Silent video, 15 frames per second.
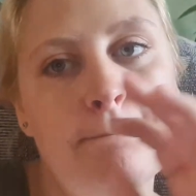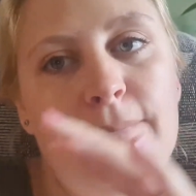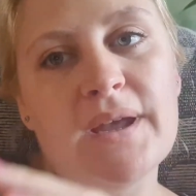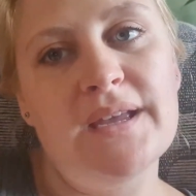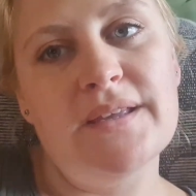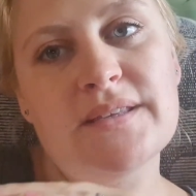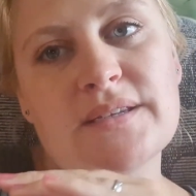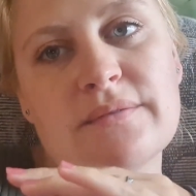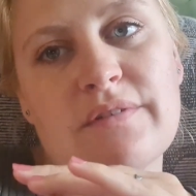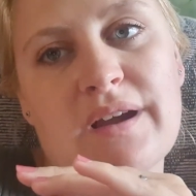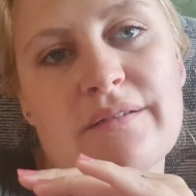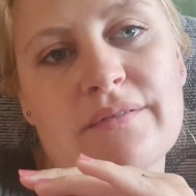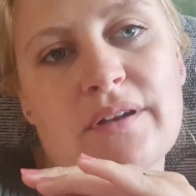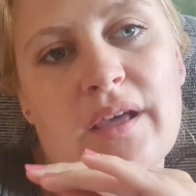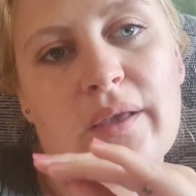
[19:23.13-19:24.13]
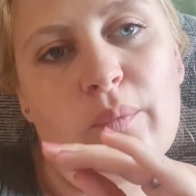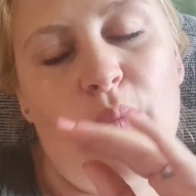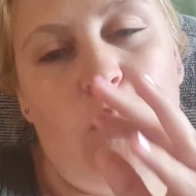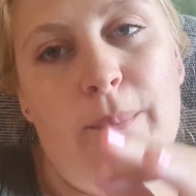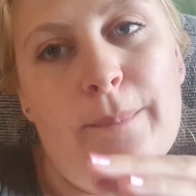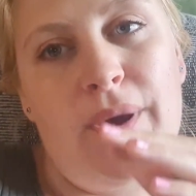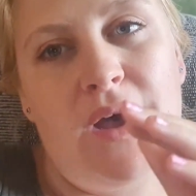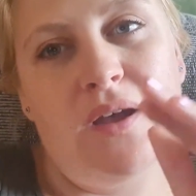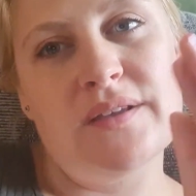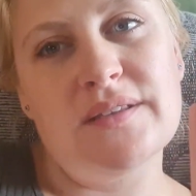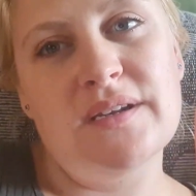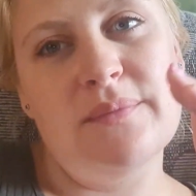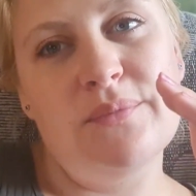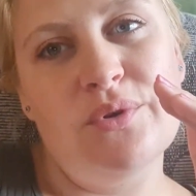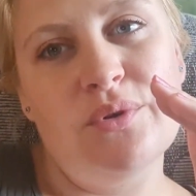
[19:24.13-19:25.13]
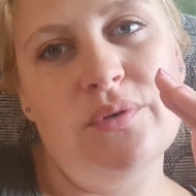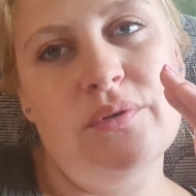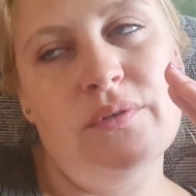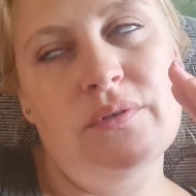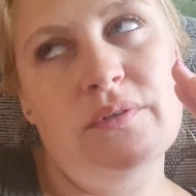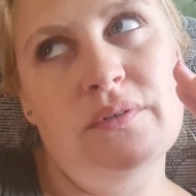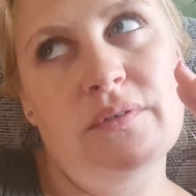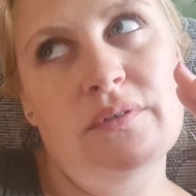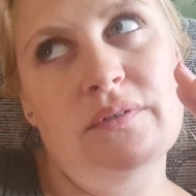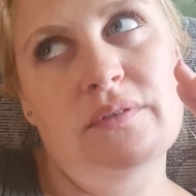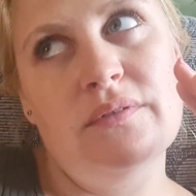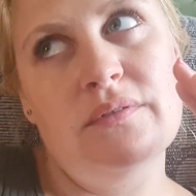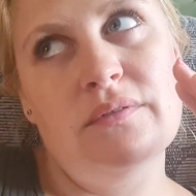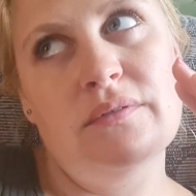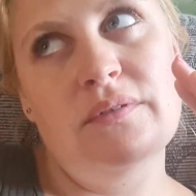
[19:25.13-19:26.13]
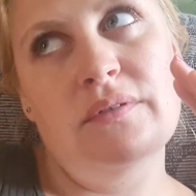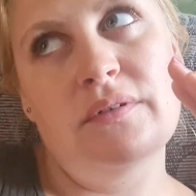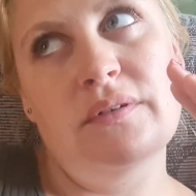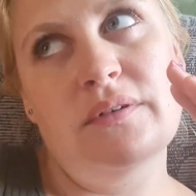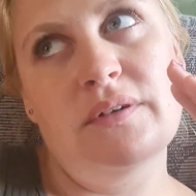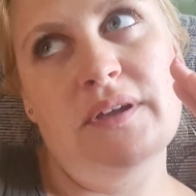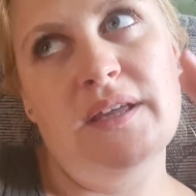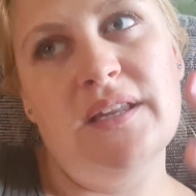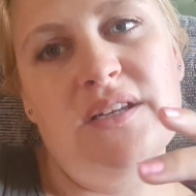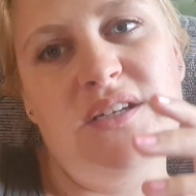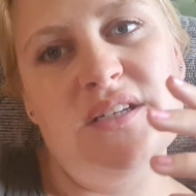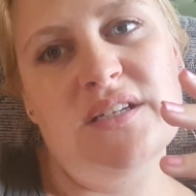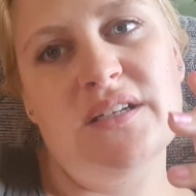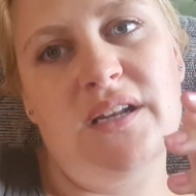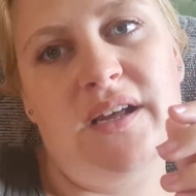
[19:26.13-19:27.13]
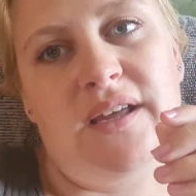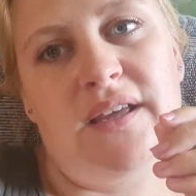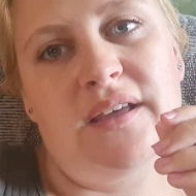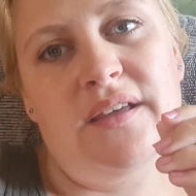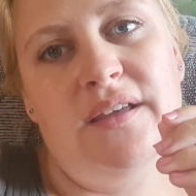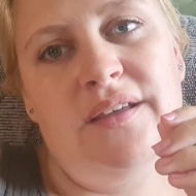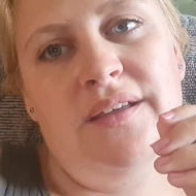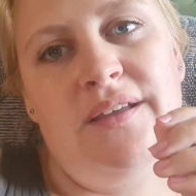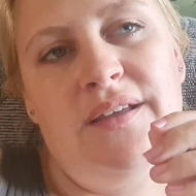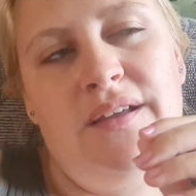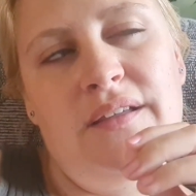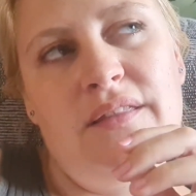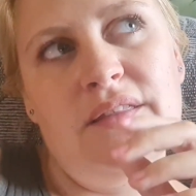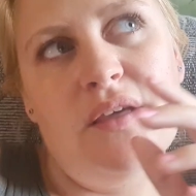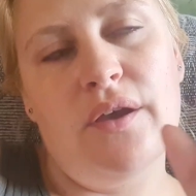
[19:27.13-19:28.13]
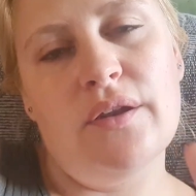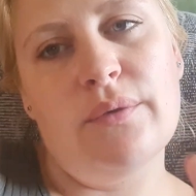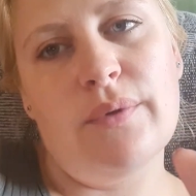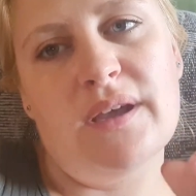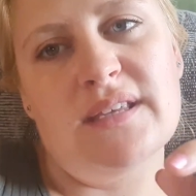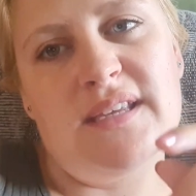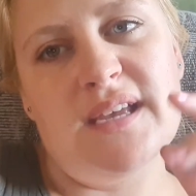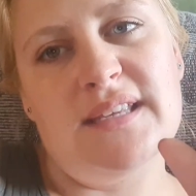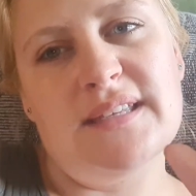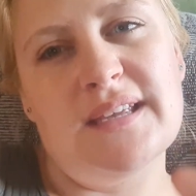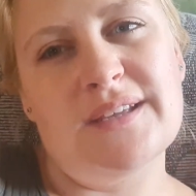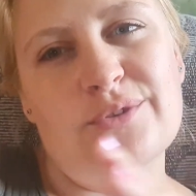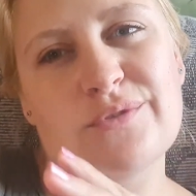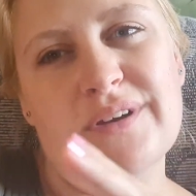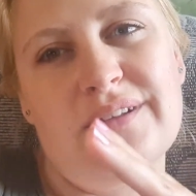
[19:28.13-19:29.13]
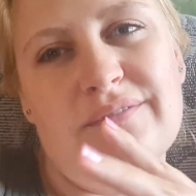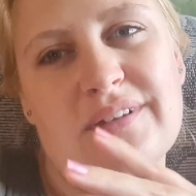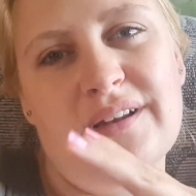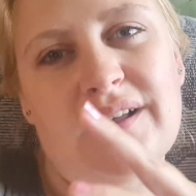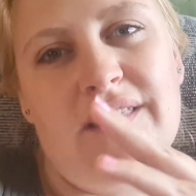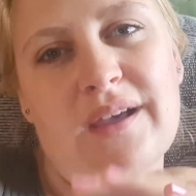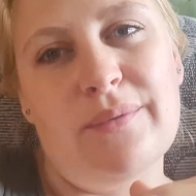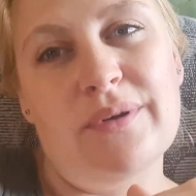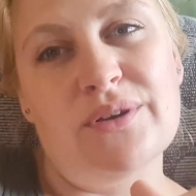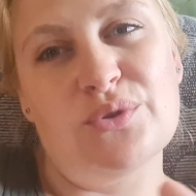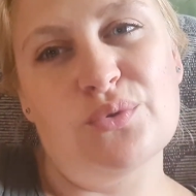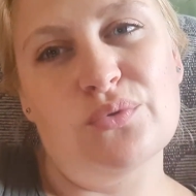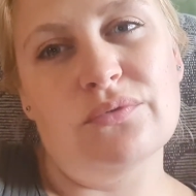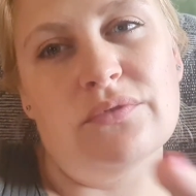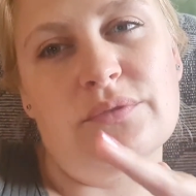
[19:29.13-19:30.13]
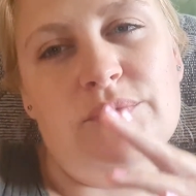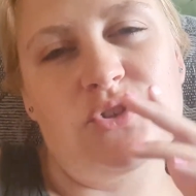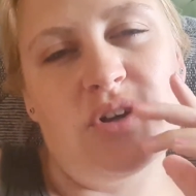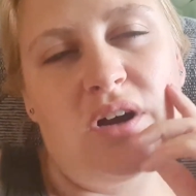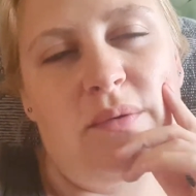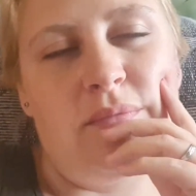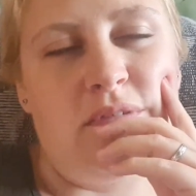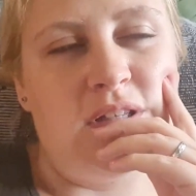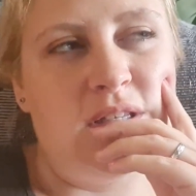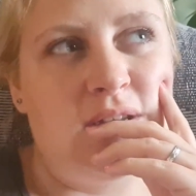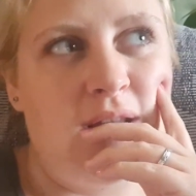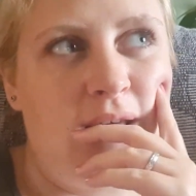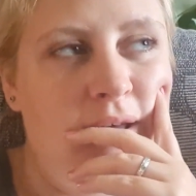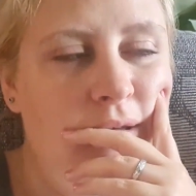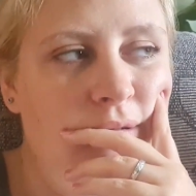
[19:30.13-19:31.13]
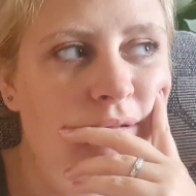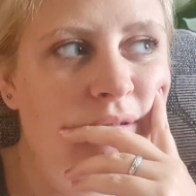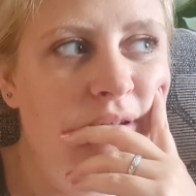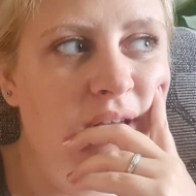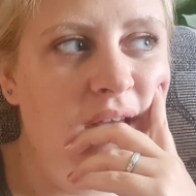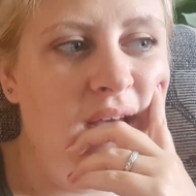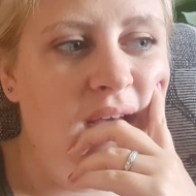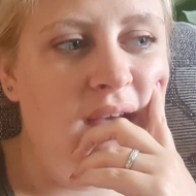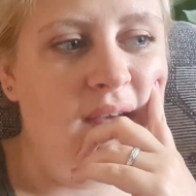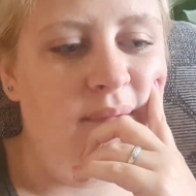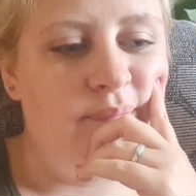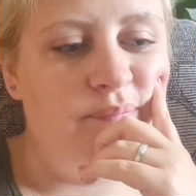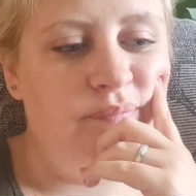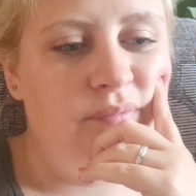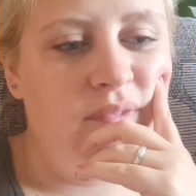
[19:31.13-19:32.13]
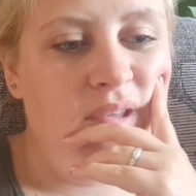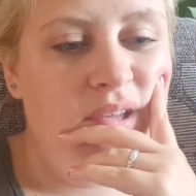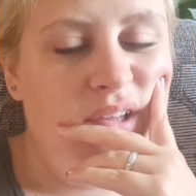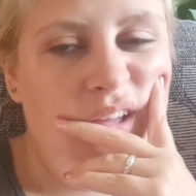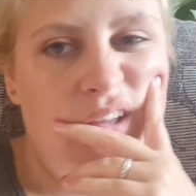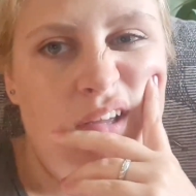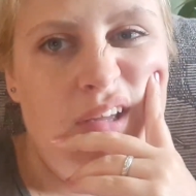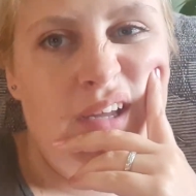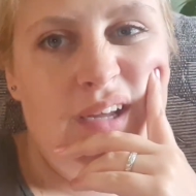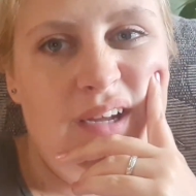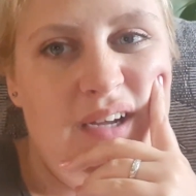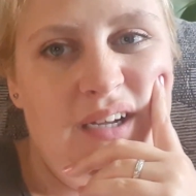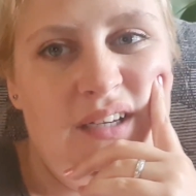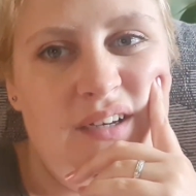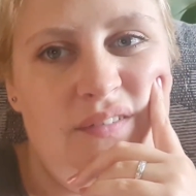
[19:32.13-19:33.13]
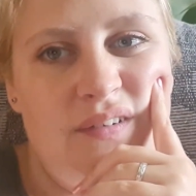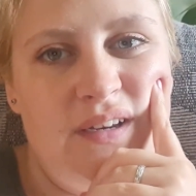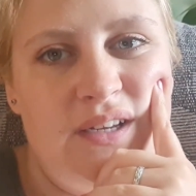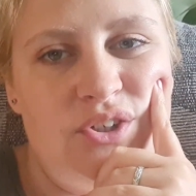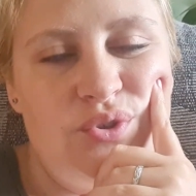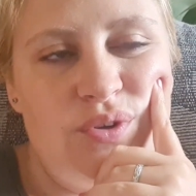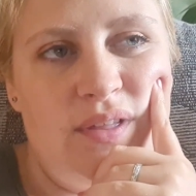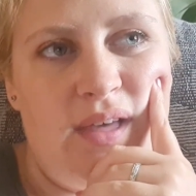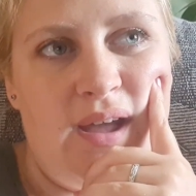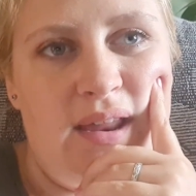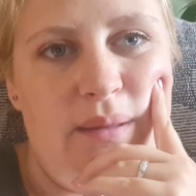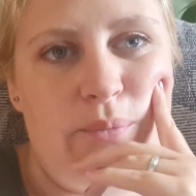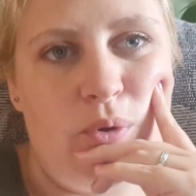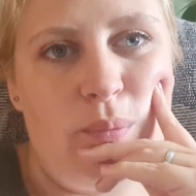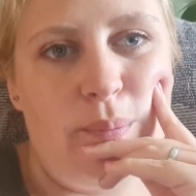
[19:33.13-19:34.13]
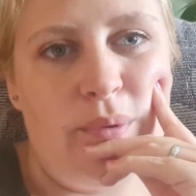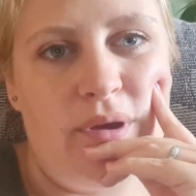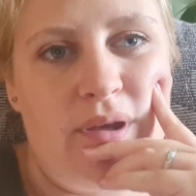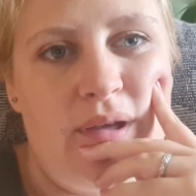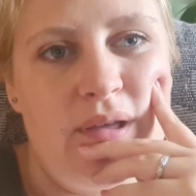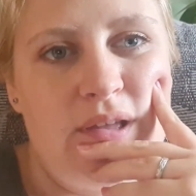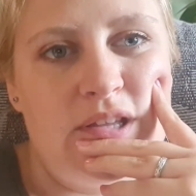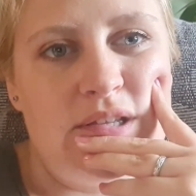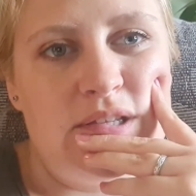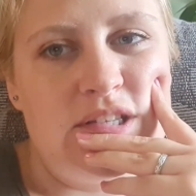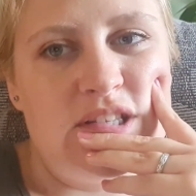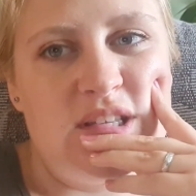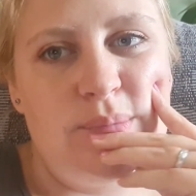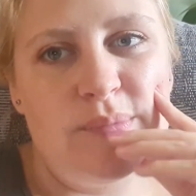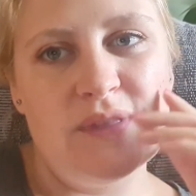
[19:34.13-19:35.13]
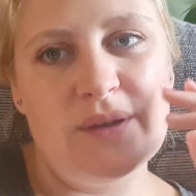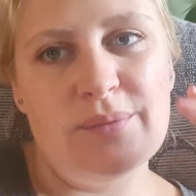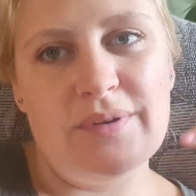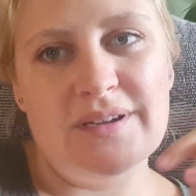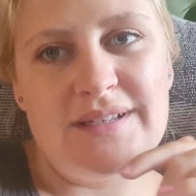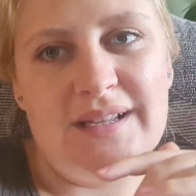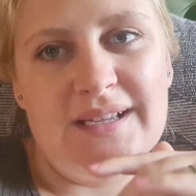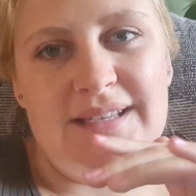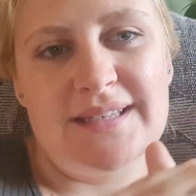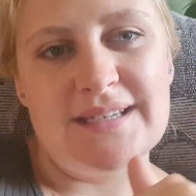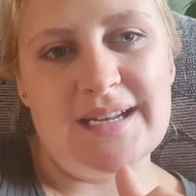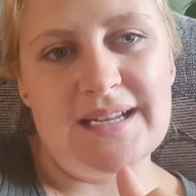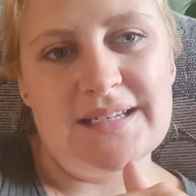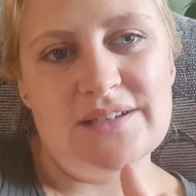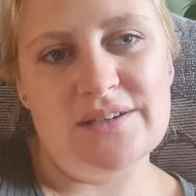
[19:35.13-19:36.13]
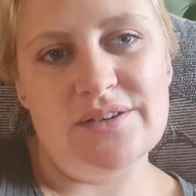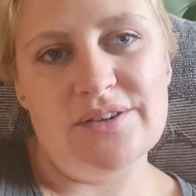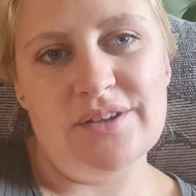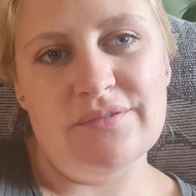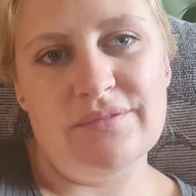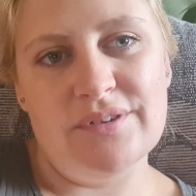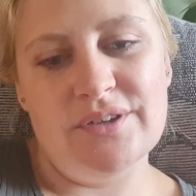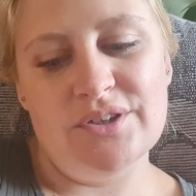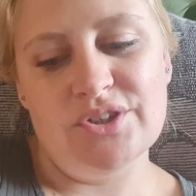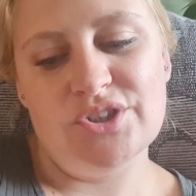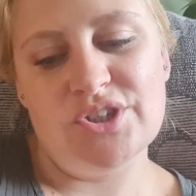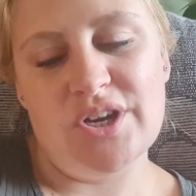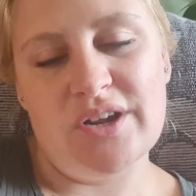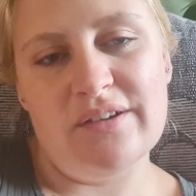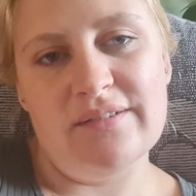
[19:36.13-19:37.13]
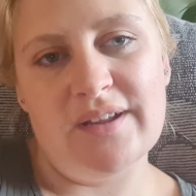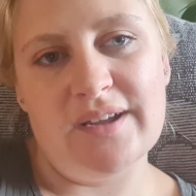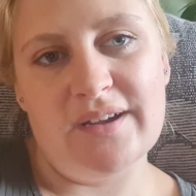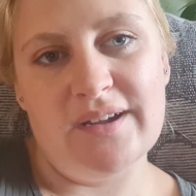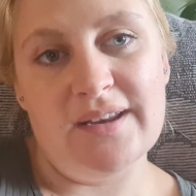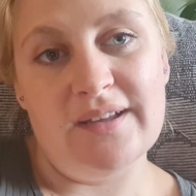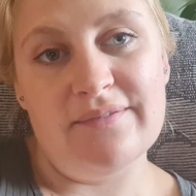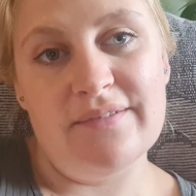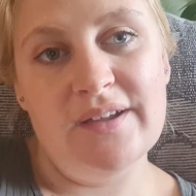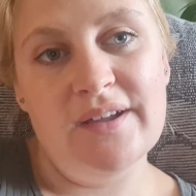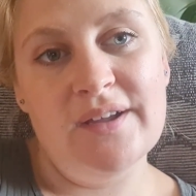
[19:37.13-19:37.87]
based around, like, one person. I'm not into, like, The Only Way Is Essex or anything like that, where it's all group drama and stuff. I don't really enjoy that anymore, but something where it's, like, a standalone show, like, I love